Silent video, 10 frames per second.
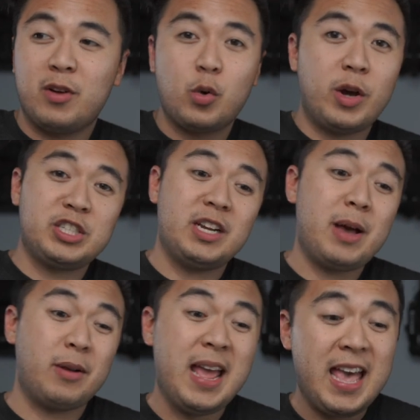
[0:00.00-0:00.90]
you have a question
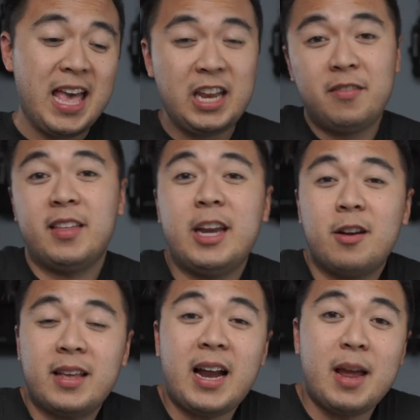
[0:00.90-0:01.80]
about any of the
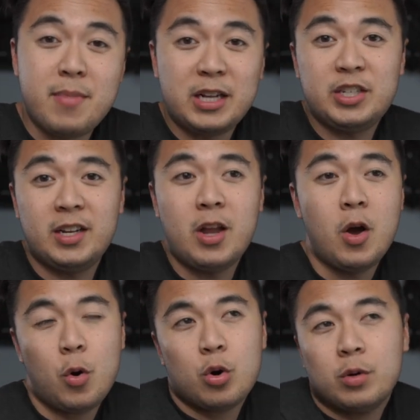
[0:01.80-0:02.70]
gear that I mentioned,
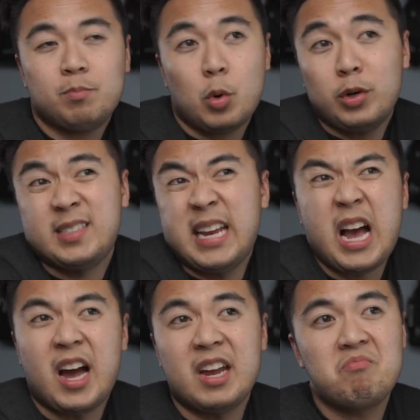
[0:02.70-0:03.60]
or, or to say
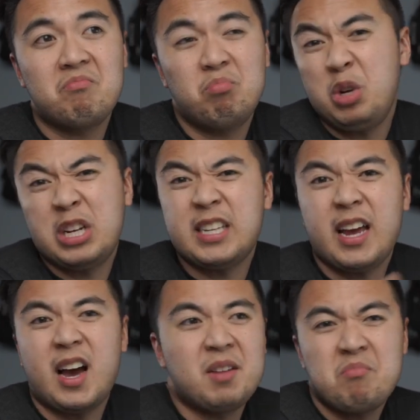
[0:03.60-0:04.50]
hi. We could say
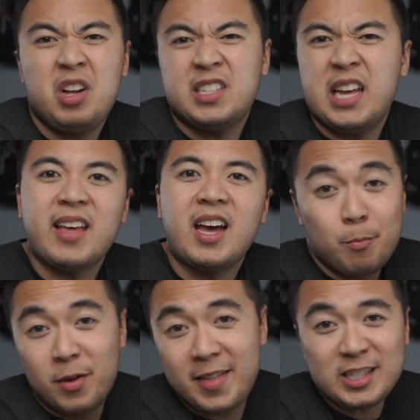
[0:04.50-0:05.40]
hi, I'll take
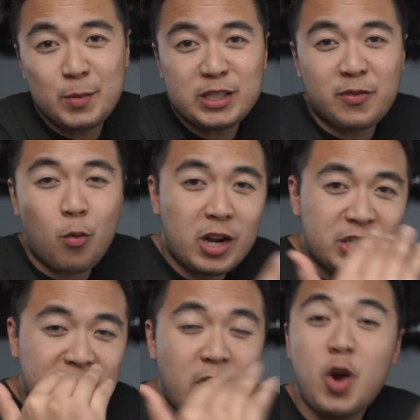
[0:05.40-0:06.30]
that. But thanks so much for
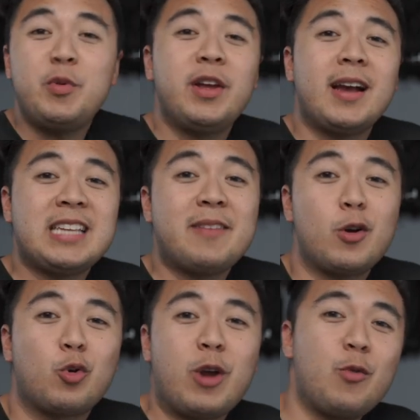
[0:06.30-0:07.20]
watching. I hope you guys have
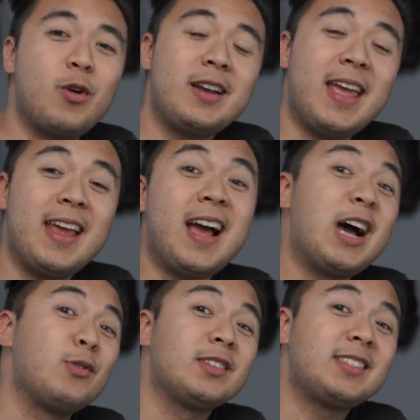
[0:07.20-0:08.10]
a great one, and
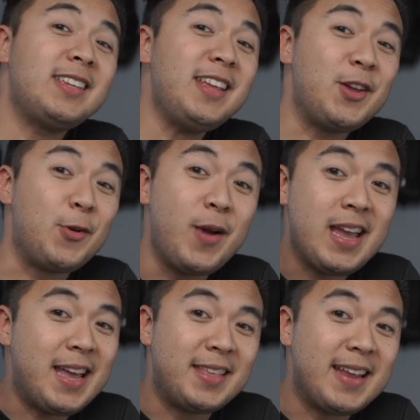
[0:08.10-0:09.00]
I will see you
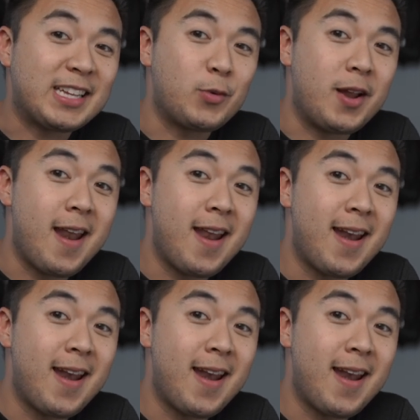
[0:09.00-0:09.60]
in the next one.